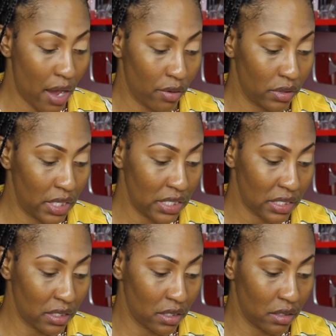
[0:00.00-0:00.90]
Now
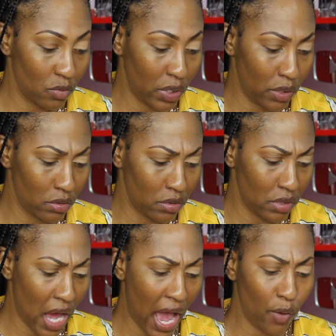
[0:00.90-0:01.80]
this, what,
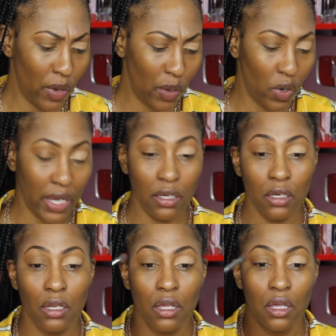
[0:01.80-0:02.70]
Highway
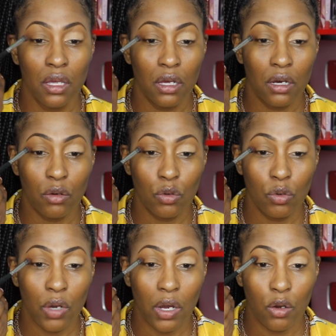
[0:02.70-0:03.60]
1,
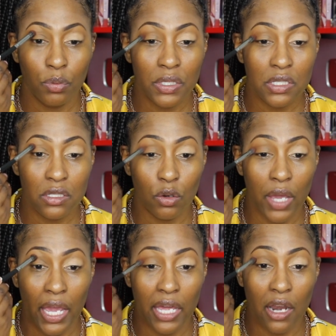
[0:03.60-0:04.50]
oh, I hope this is
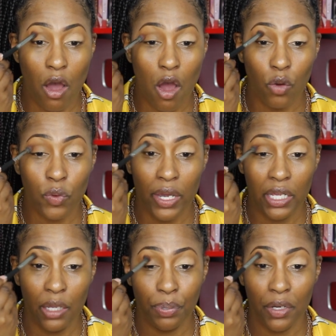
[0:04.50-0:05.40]
okay. And I
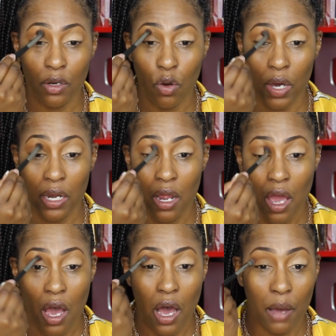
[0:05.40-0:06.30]
already put on
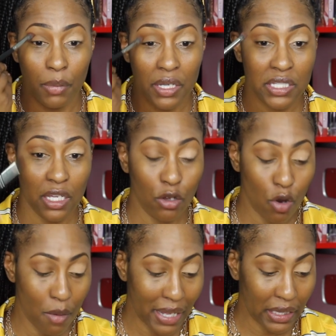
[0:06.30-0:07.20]
um,
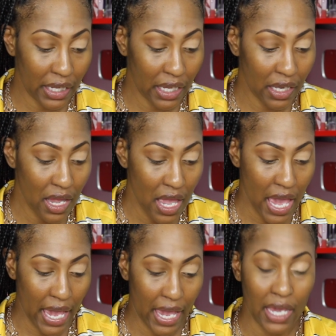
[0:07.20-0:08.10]
concealer on my lid
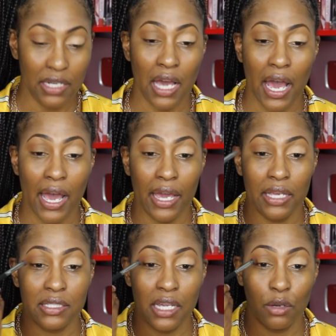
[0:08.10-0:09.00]
and
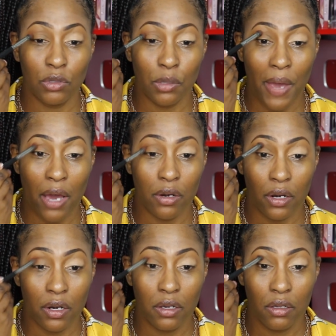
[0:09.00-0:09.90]
I set it with a
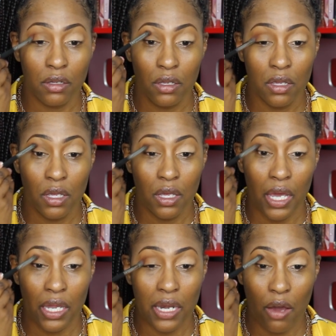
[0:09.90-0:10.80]
powder.
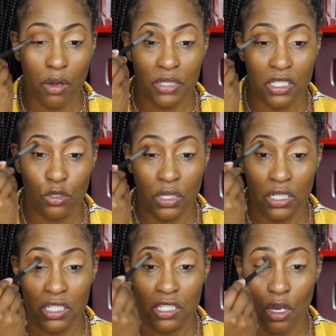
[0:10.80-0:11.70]
And now I'm just doing the
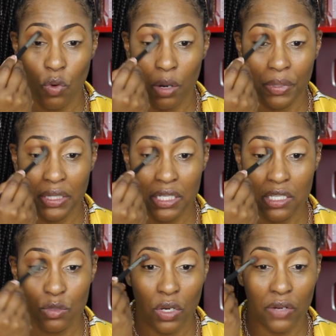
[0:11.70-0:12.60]
detail work, but this
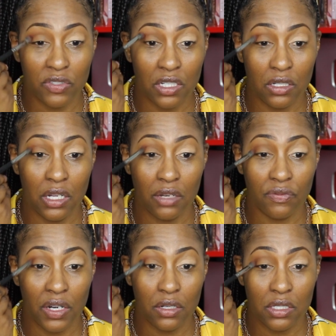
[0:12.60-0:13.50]
is what I should have done
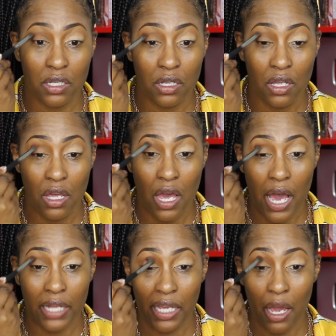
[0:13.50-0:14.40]
first.
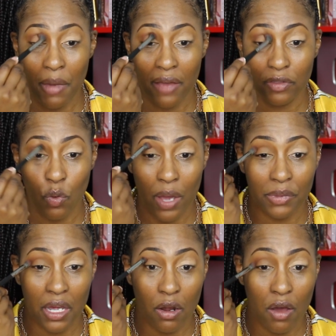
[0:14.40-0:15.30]
I think I'm gonna have to
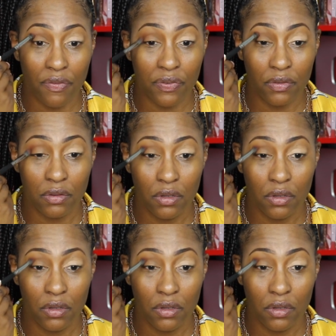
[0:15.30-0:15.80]
wipe that off.